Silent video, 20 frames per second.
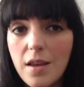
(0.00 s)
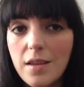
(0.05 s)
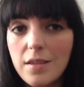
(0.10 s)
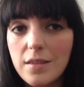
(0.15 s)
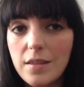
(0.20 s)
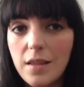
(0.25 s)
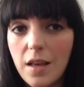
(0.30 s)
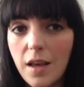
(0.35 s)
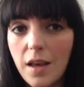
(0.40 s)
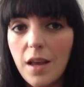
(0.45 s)

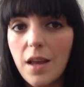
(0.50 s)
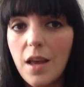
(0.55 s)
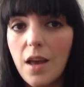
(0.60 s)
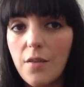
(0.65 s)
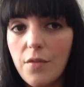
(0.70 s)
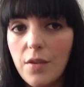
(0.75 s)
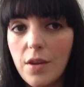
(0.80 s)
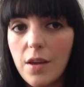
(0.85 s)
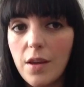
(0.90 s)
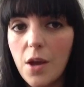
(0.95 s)
It's like
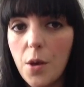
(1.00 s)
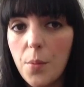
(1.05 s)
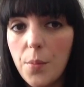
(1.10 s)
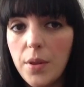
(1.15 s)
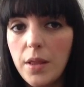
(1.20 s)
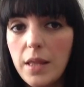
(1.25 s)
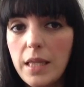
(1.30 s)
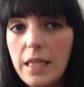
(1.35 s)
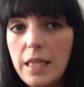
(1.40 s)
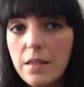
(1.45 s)
having a
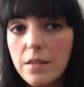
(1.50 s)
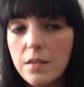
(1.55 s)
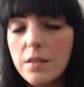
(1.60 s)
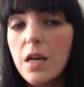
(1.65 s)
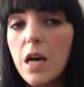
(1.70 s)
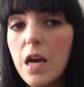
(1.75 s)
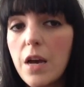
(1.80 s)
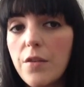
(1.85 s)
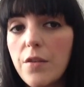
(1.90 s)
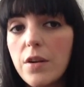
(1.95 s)
police
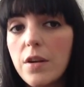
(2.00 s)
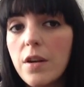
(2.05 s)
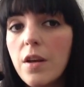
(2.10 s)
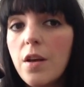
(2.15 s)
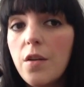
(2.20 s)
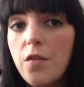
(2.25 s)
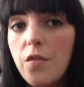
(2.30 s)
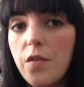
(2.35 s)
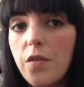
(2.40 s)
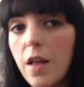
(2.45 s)
siren
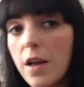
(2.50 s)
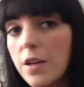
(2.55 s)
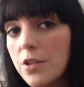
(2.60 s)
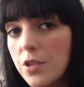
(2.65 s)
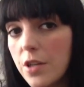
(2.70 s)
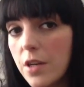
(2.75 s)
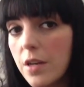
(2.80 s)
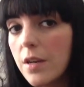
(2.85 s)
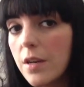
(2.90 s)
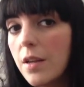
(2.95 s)

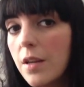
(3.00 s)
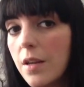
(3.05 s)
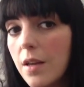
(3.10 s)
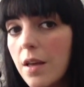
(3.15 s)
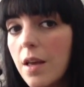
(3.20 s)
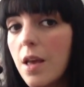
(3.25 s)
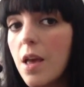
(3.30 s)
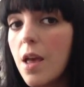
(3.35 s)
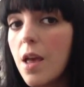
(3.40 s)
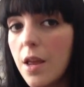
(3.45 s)
flashing
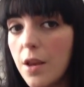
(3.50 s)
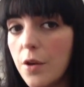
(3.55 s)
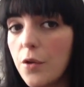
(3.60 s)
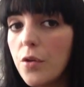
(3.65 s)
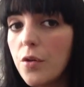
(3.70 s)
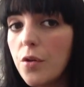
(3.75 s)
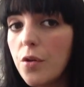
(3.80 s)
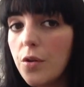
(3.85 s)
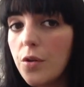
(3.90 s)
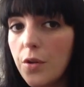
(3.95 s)

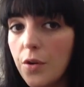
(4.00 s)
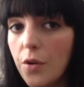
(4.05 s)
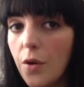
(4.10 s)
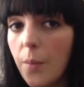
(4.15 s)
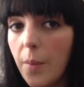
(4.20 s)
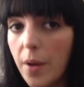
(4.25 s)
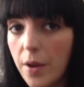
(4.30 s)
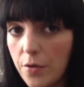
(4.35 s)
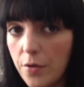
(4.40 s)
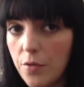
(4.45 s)
in
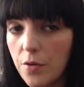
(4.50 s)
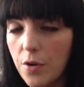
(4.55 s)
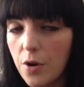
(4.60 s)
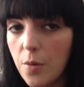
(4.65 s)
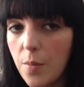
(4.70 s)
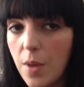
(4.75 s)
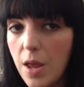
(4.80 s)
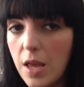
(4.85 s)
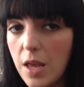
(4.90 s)
your bedroom.